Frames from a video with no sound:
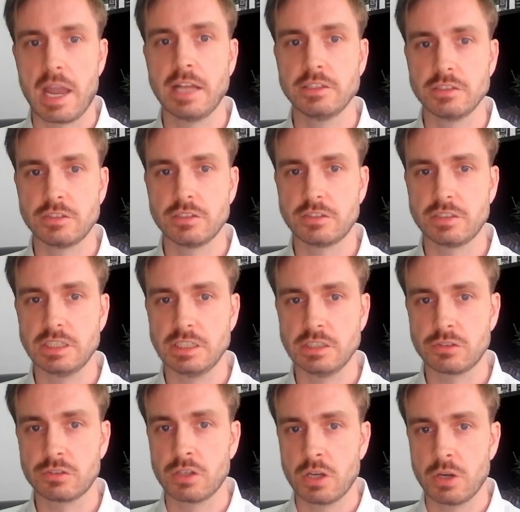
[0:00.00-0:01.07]
and the
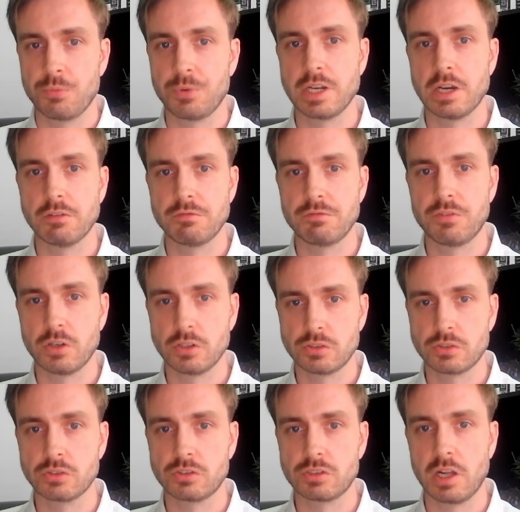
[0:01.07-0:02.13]
disease were now forced
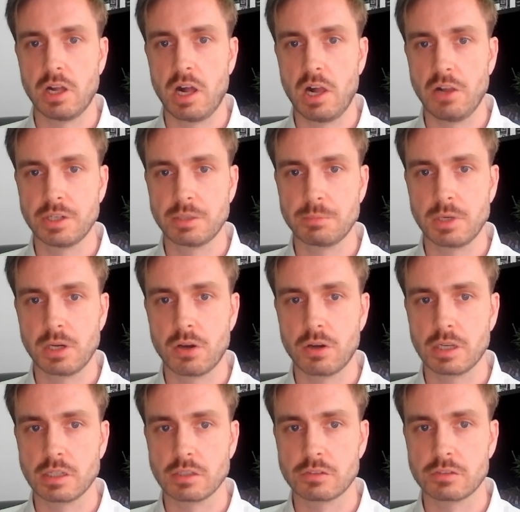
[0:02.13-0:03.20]
to sell all their
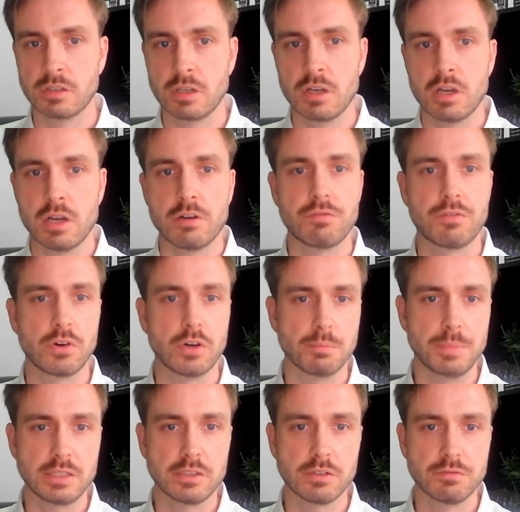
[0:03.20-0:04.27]
belongings for a
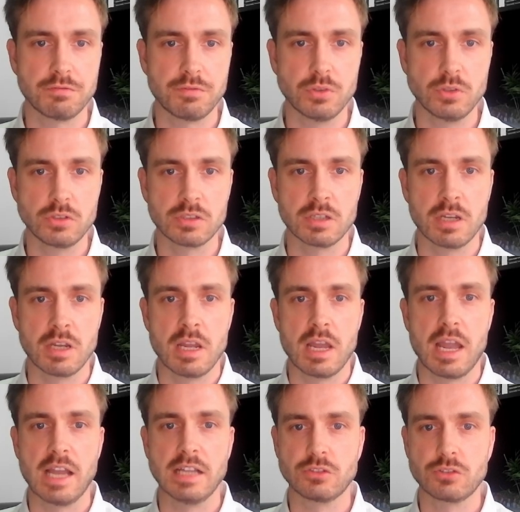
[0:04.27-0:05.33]
bit of food,
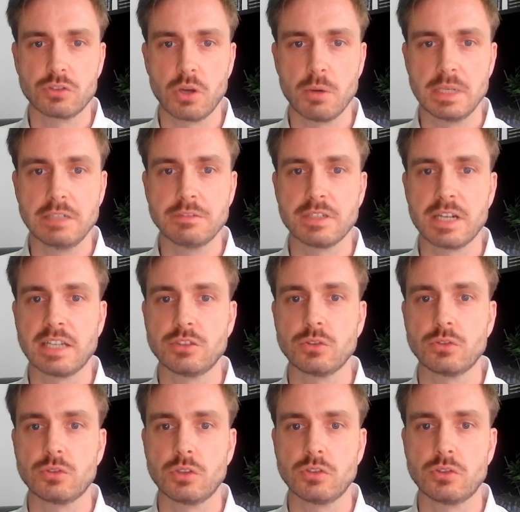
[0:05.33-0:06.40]
and some even had to
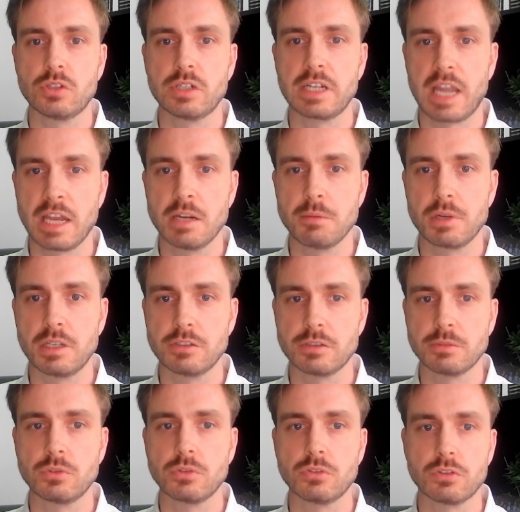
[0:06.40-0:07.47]
turn to
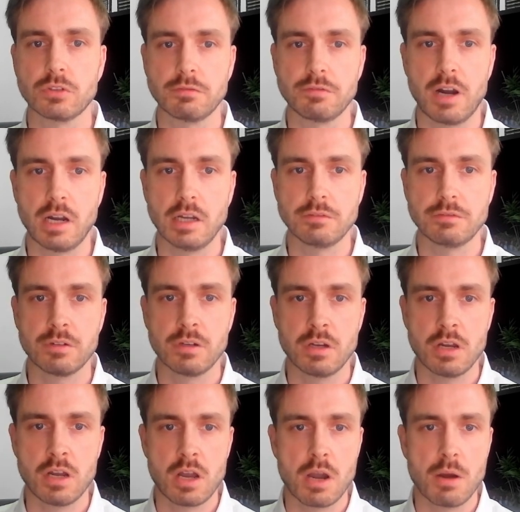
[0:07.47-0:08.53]
cannibalism to survive.
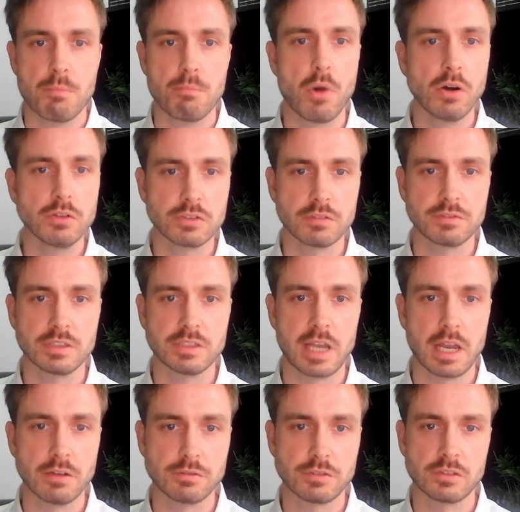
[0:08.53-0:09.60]
Most of the
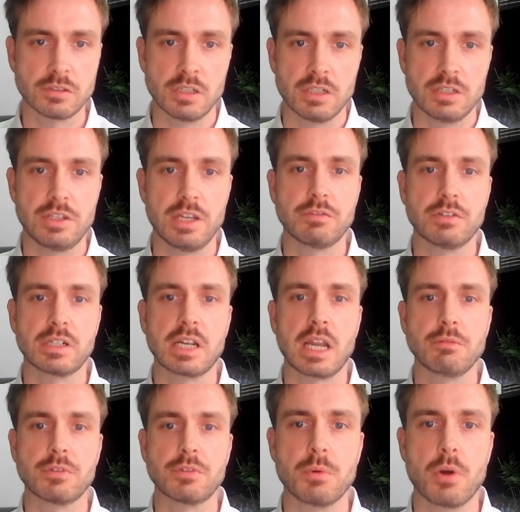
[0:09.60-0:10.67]
deaths therefore came
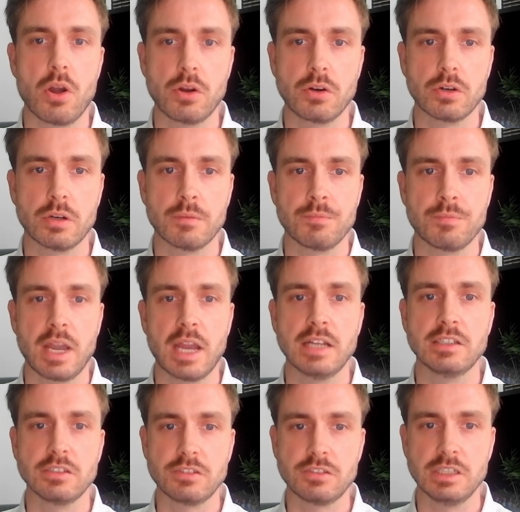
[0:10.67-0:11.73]
hunger and
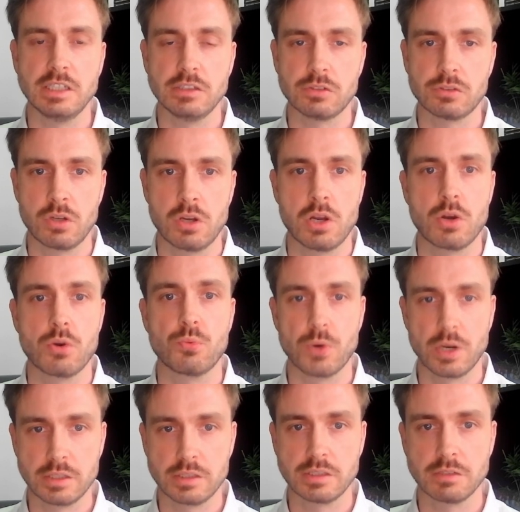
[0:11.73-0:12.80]
disease,
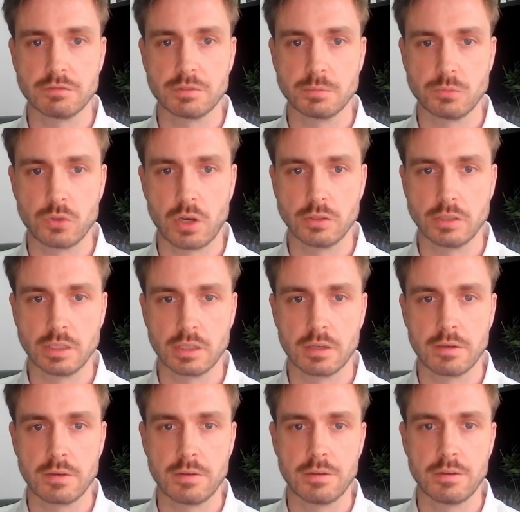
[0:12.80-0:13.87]
rather than from drowning.
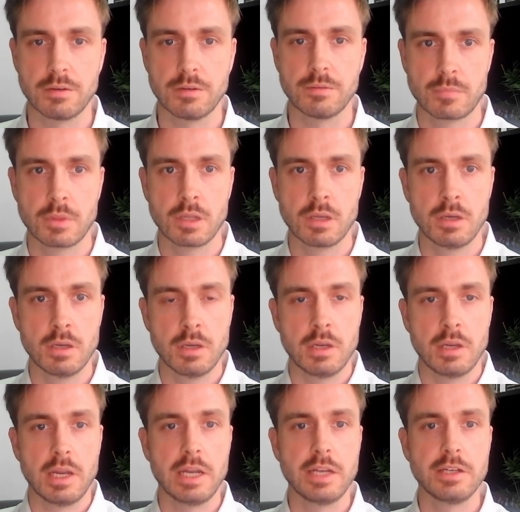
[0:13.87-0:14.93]

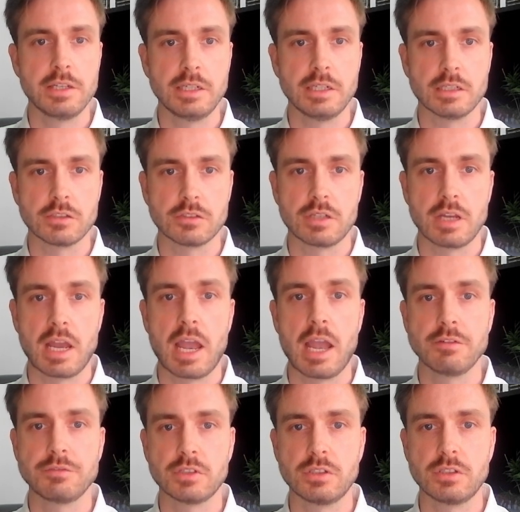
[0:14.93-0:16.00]
In the years
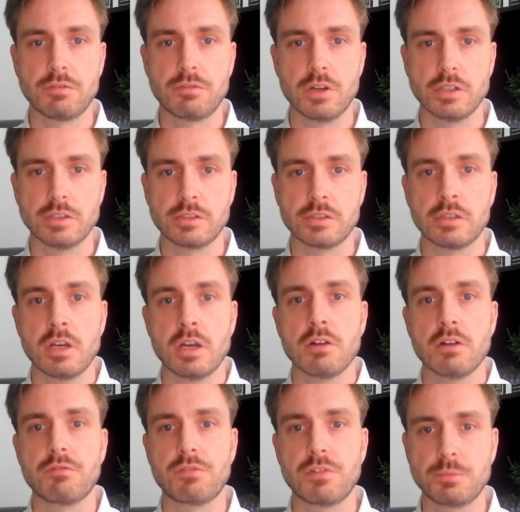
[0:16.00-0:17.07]
after the
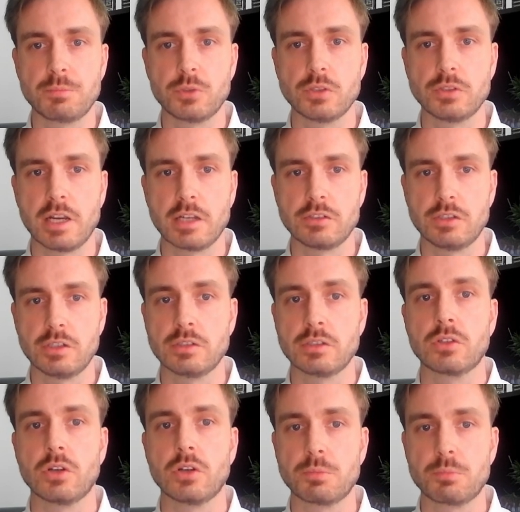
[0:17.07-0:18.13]
flood protection
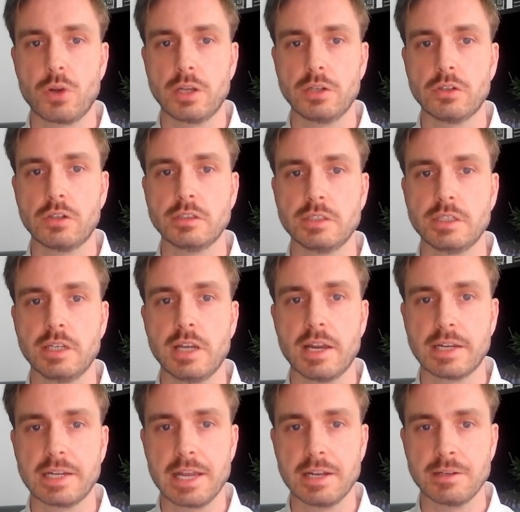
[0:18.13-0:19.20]
got priority
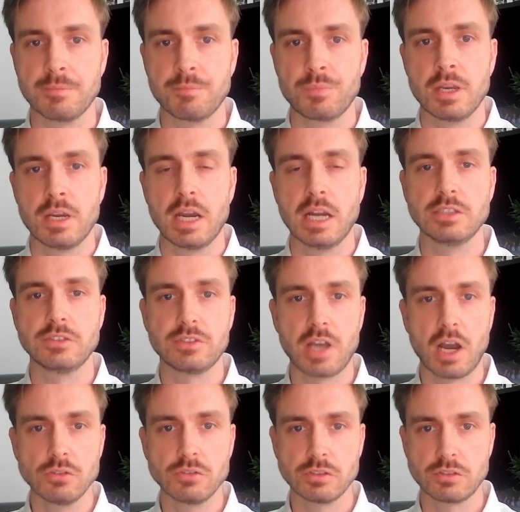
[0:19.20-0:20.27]
again, and
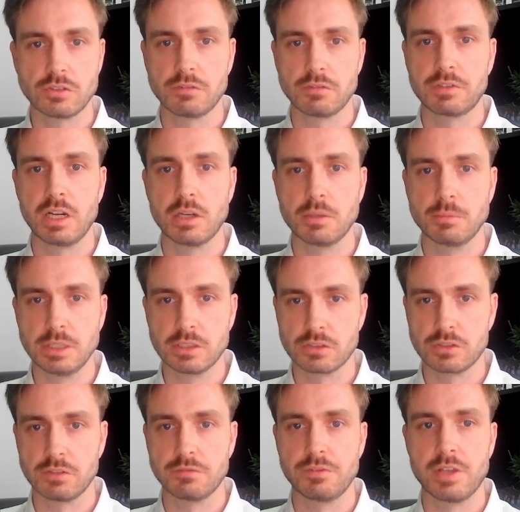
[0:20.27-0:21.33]
thousands of
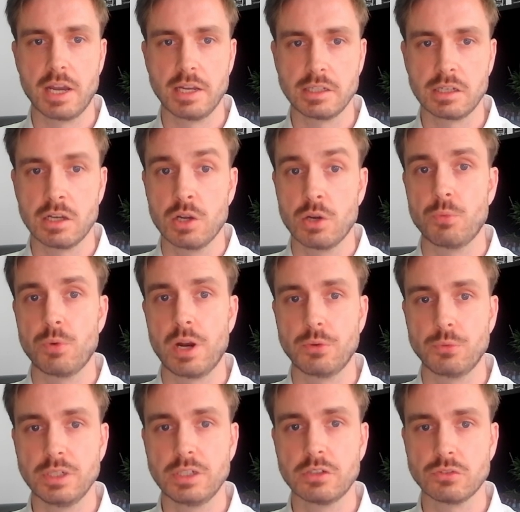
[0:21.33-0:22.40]
kilometers of dike were
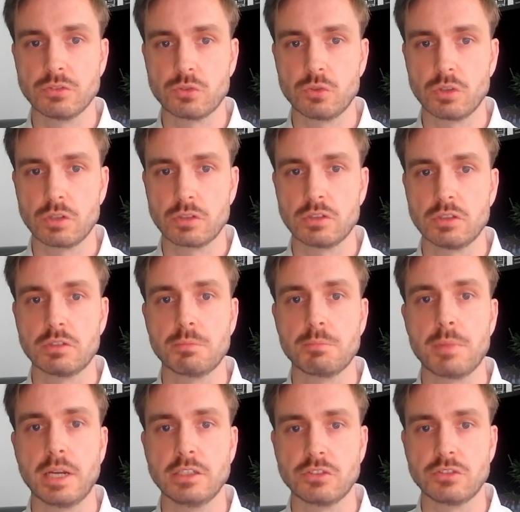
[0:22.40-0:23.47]
reconstructed
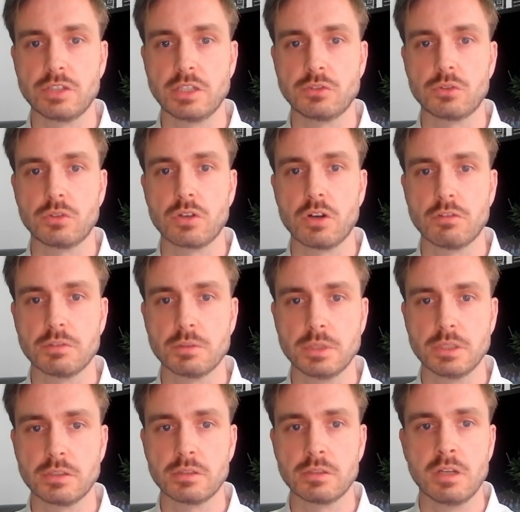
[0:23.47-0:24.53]
by the central
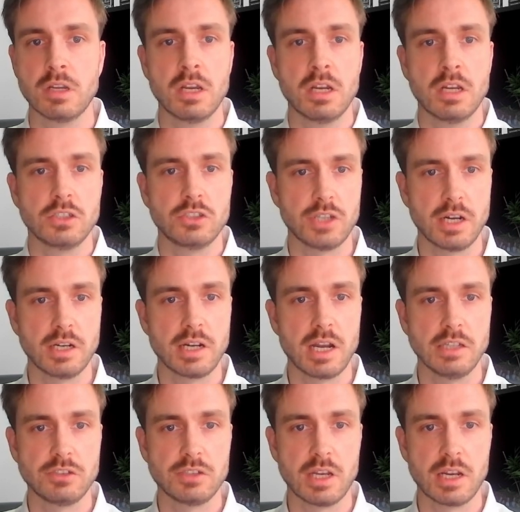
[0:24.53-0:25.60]
government. Chiang
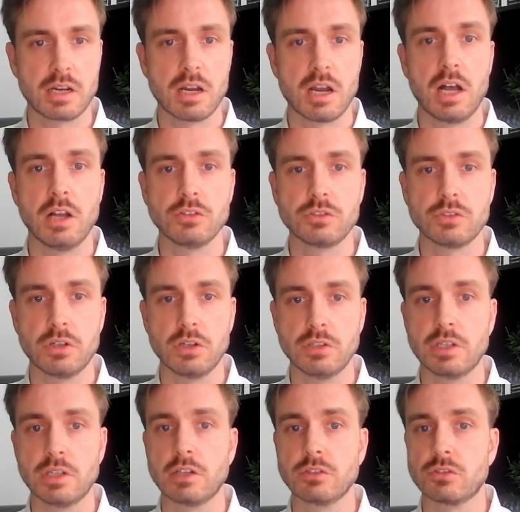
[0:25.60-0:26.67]
Kai-shek also
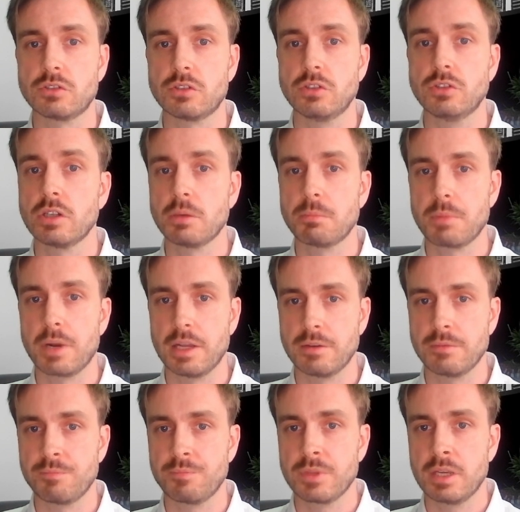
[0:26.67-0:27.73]
announced another plan.
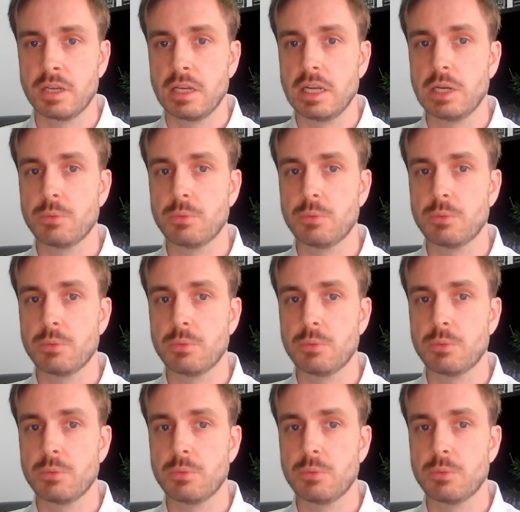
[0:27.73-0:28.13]
He